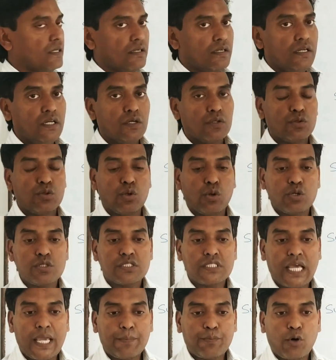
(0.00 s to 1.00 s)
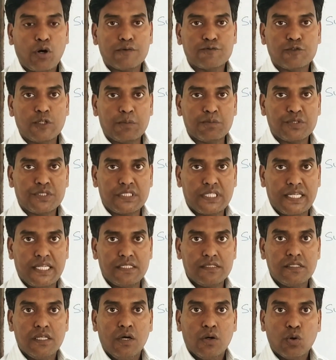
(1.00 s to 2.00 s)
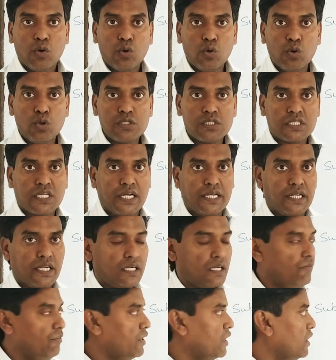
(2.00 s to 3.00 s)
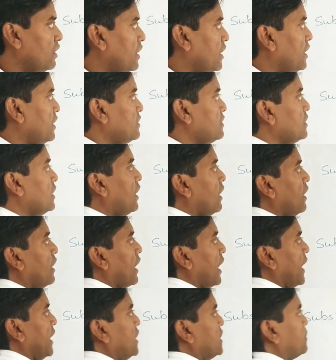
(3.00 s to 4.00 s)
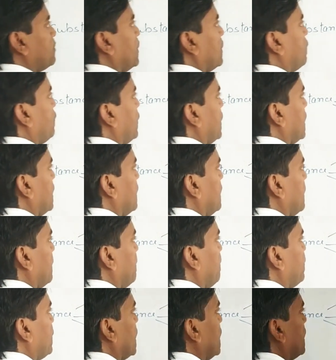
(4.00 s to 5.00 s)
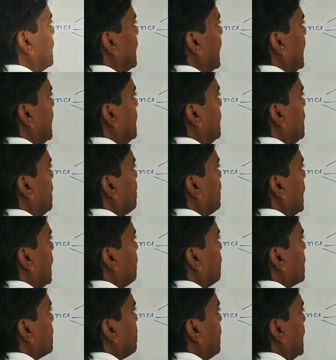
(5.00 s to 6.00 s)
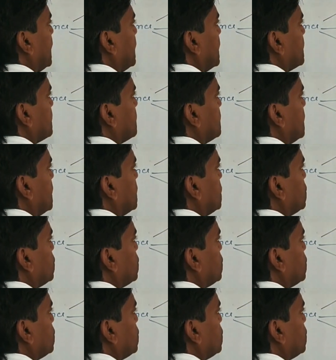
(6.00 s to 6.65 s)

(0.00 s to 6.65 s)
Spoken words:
Those type of substance whose conductivity range lies between 10 to the power minus 6 to